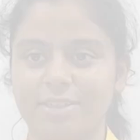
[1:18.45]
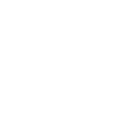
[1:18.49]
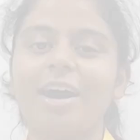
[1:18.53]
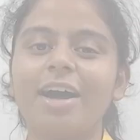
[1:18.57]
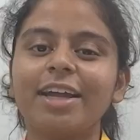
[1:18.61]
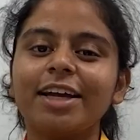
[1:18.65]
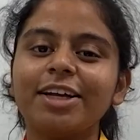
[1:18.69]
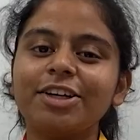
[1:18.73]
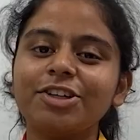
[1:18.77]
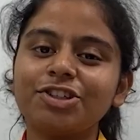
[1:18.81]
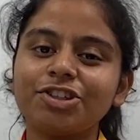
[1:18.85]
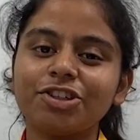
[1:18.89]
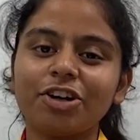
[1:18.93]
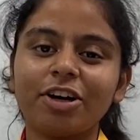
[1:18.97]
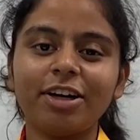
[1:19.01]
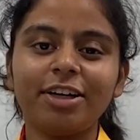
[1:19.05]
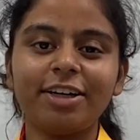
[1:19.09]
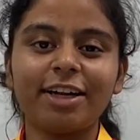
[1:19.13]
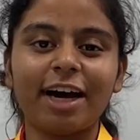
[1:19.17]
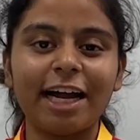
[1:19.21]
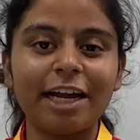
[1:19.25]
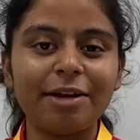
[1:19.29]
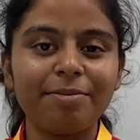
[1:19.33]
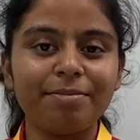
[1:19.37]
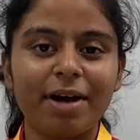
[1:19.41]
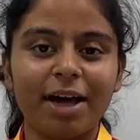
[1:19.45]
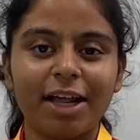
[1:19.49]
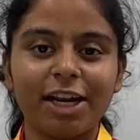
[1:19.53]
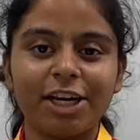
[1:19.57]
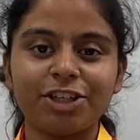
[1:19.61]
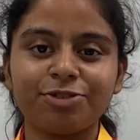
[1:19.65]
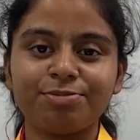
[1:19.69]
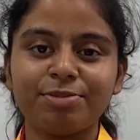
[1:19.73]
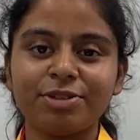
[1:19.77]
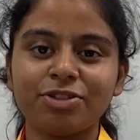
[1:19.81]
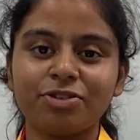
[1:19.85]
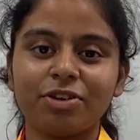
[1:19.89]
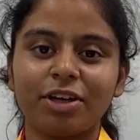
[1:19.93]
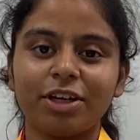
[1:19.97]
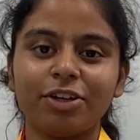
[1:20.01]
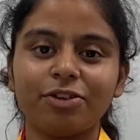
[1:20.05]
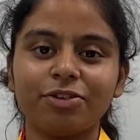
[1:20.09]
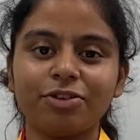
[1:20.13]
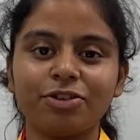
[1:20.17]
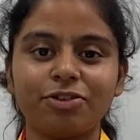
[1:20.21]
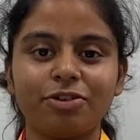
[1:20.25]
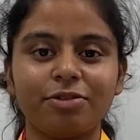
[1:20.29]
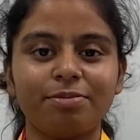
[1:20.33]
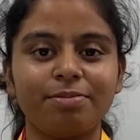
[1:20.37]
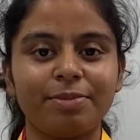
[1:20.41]
I ensure time management, so I
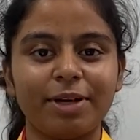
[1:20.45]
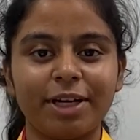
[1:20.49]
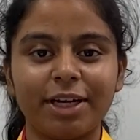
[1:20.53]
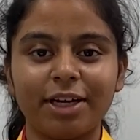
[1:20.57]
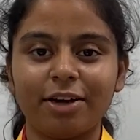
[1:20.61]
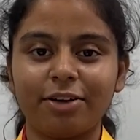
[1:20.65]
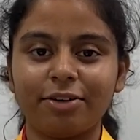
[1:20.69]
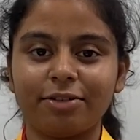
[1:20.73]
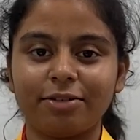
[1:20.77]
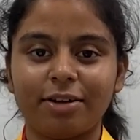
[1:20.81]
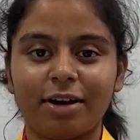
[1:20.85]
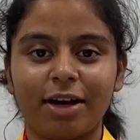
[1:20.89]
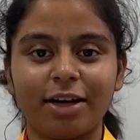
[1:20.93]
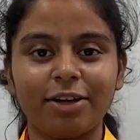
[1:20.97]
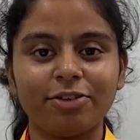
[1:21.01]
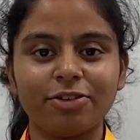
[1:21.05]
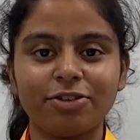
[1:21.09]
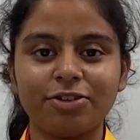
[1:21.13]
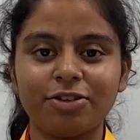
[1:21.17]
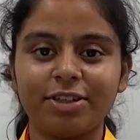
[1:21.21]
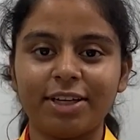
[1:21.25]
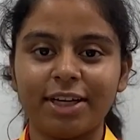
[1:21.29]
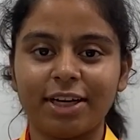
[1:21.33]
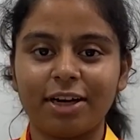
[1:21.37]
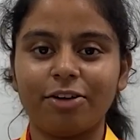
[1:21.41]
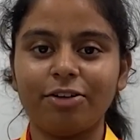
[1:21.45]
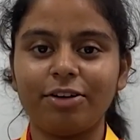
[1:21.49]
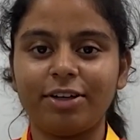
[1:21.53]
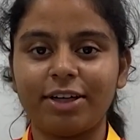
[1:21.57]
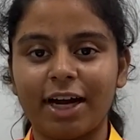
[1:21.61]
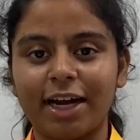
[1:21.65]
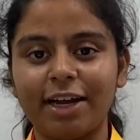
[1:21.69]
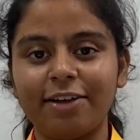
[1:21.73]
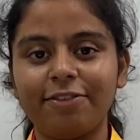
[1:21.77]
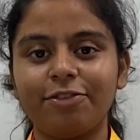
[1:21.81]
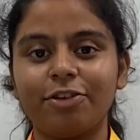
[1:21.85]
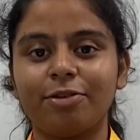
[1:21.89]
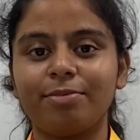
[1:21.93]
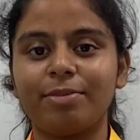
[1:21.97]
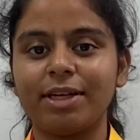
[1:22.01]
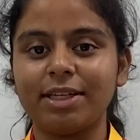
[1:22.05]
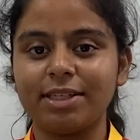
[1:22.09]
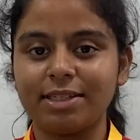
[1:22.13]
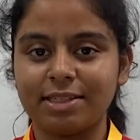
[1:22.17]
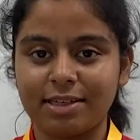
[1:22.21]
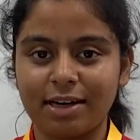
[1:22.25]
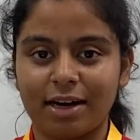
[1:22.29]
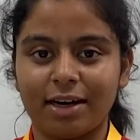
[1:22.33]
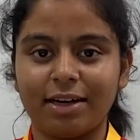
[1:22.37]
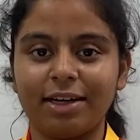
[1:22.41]
used to take out time for my
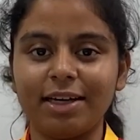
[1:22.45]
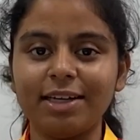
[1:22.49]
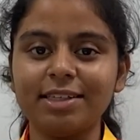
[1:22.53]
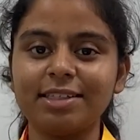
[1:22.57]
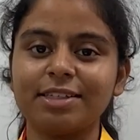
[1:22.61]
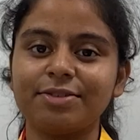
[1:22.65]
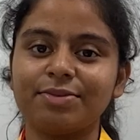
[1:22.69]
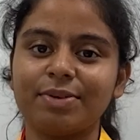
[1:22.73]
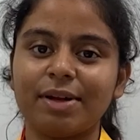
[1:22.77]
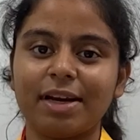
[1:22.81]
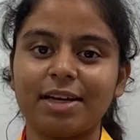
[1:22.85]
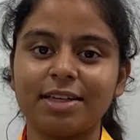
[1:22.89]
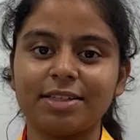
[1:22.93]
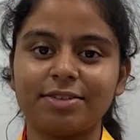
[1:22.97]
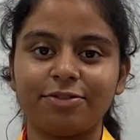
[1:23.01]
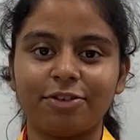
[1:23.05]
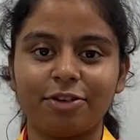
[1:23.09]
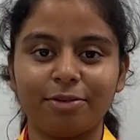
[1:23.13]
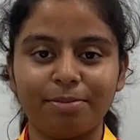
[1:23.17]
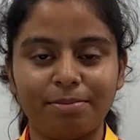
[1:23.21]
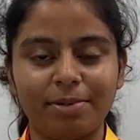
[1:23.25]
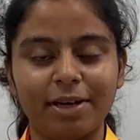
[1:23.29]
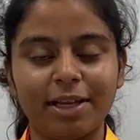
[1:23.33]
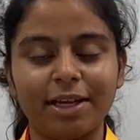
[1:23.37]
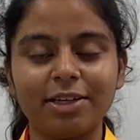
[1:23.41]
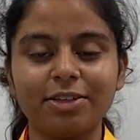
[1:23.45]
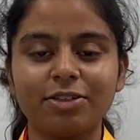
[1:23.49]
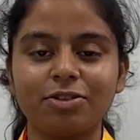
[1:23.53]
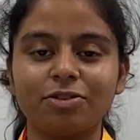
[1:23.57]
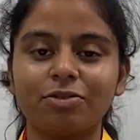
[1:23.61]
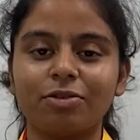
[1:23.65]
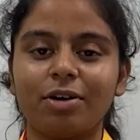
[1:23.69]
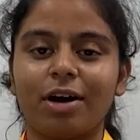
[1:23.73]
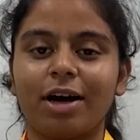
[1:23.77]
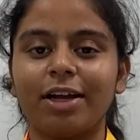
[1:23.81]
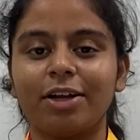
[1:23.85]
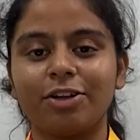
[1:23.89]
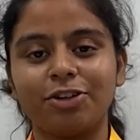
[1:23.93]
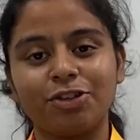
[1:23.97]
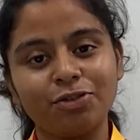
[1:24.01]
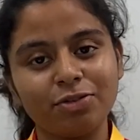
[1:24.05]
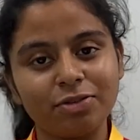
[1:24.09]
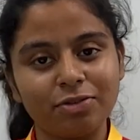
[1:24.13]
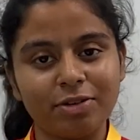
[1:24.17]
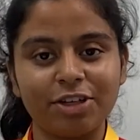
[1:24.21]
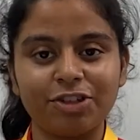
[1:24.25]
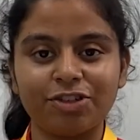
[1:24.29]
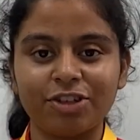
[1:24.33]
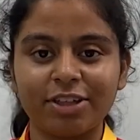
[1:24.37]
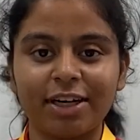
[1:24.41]
studies as well as for play. So I used
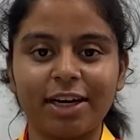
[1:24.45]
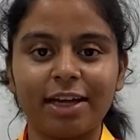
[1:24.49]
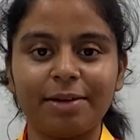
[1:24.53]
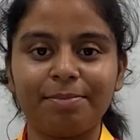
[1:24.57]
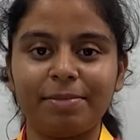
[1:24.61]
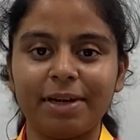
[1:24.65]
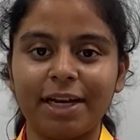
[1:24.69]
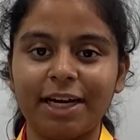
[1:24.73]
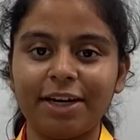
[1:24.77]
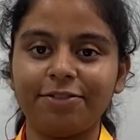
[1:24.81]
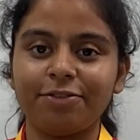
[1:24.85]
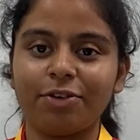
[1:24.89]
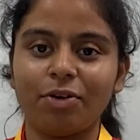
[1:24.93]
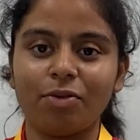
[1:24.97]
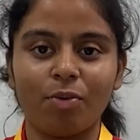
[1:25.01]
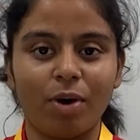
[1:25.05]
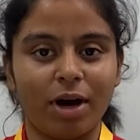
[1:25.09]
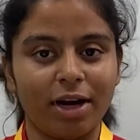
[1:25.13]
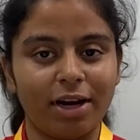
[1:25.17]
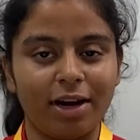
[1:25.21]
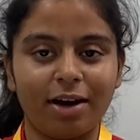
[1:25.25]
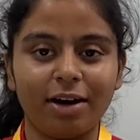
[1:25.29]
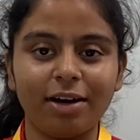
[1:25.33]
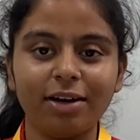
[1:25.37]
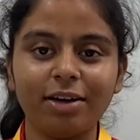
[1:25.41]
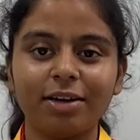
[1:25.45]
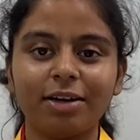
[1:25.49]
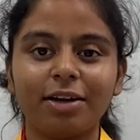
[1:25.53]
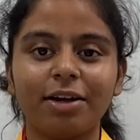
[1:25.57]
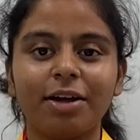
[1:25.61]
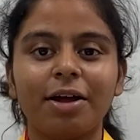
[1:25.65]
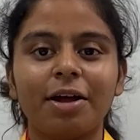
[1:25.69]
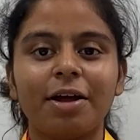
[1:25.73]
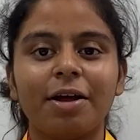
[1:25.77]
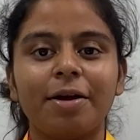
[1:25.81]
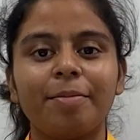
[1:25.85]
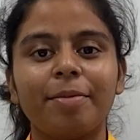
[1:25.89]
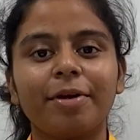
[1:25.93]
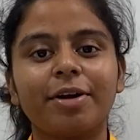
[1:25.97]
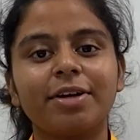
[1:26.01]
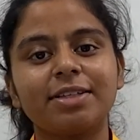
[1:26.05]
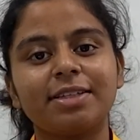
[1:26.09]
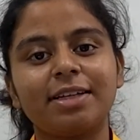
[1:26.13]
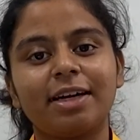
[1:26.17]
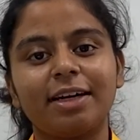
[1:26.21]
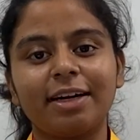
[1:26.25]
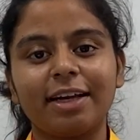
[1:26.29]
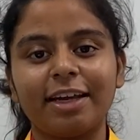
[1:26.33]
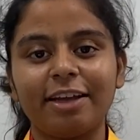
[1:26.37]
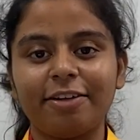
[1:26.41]
to ensure that I played for 1 hour, because
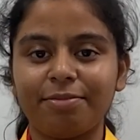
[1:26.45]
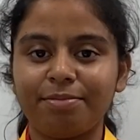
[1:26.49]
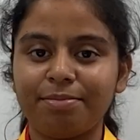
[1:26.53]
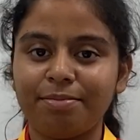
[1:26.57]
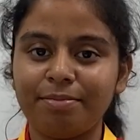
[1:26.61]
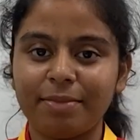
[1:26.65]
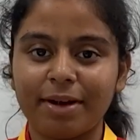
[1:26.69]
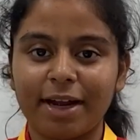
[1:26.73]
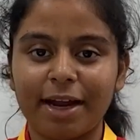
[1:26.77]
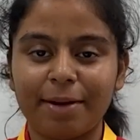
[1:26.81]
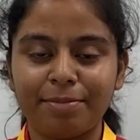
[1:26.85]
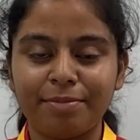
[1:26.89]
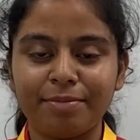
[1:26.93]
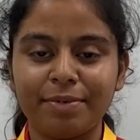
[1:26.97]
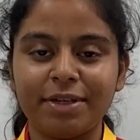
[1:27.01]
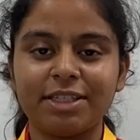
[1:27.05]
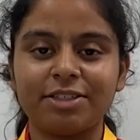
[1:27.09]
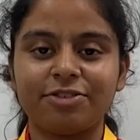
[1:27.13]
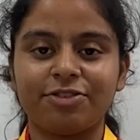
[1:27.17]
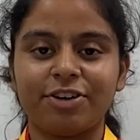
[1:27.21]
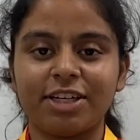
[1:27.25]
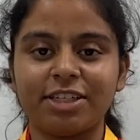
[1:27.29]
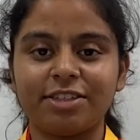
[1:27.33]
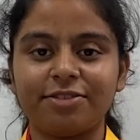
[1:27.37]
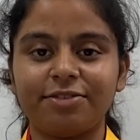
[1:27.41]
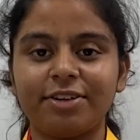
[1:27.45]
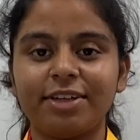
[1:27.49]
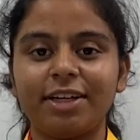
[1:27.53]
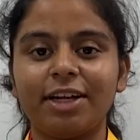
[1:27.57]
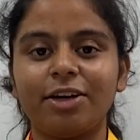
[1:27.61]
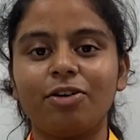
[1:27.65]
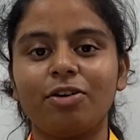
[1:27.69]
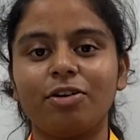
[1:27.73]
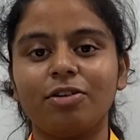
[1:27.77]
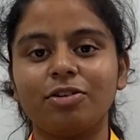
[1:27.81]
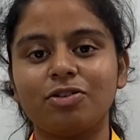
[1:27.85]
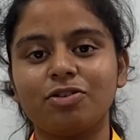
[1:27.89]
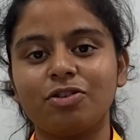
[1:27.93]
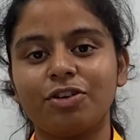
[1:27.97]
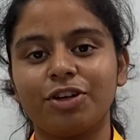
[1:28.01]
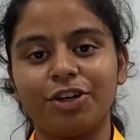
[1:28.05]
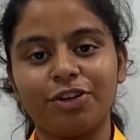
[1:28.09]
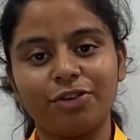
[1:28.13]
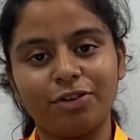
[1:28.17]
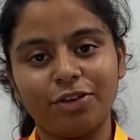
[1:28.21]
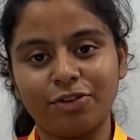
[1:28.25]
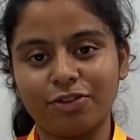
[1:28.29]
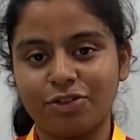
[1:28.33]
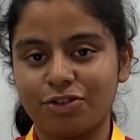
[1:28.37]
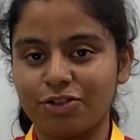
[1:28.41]
that kept me stress free and also
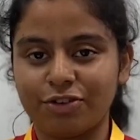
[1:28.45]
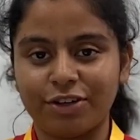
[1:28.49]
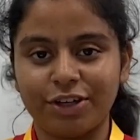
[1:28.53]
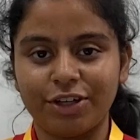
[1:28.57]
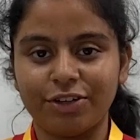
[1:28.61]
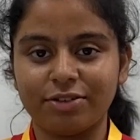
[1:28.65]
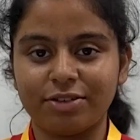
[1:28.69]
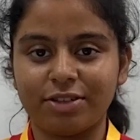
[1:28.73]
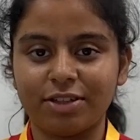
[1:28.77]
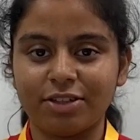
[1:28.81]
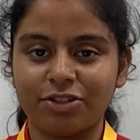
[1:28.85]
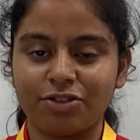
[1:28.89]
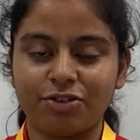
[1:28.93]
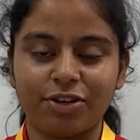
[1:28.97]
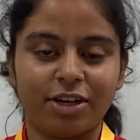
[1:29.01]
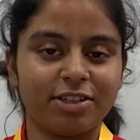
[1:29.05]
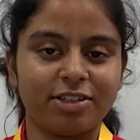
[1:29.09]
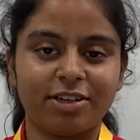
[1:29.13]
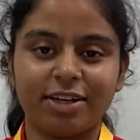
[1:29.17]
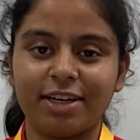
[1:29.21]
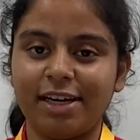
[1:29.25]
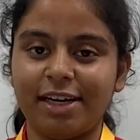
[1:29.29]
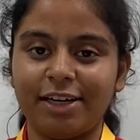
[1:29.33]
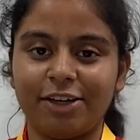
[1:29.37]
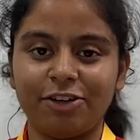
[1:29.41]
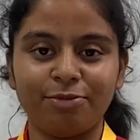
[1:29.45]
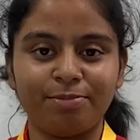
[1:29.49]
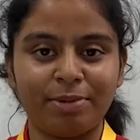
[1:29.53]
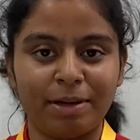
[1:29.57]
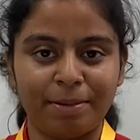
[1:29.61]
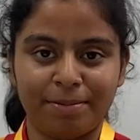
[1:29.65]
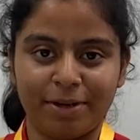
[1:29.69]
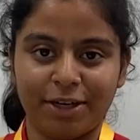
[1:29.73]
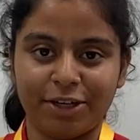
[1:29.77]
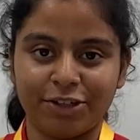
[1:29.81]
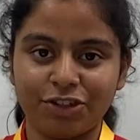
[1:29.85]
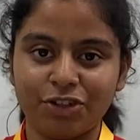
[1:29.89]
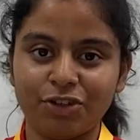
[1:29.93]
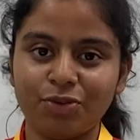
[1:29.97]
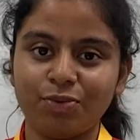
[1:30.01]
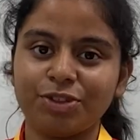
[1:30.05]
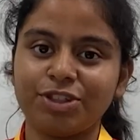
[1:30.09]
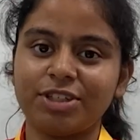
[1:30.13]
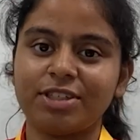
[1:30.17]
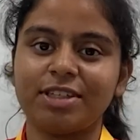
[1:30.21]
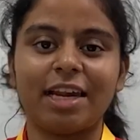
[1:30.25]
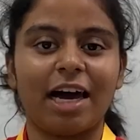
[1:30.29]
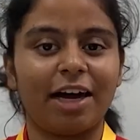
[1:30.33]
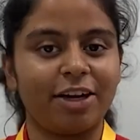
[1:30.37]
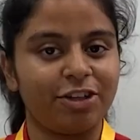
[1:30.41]
used to reduce the stress related to preparation, which
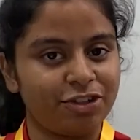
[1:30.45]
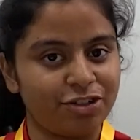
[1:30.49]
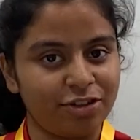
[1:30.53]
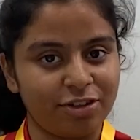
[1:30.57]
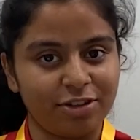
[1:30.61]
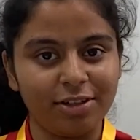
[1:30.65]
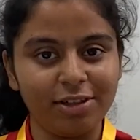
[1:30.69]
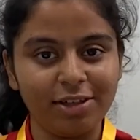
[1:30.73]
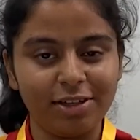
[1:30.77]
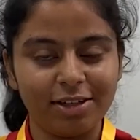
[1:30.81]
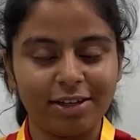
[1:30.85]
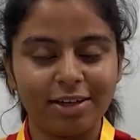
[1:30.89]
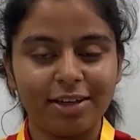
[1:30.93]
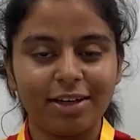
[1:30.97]
is natural.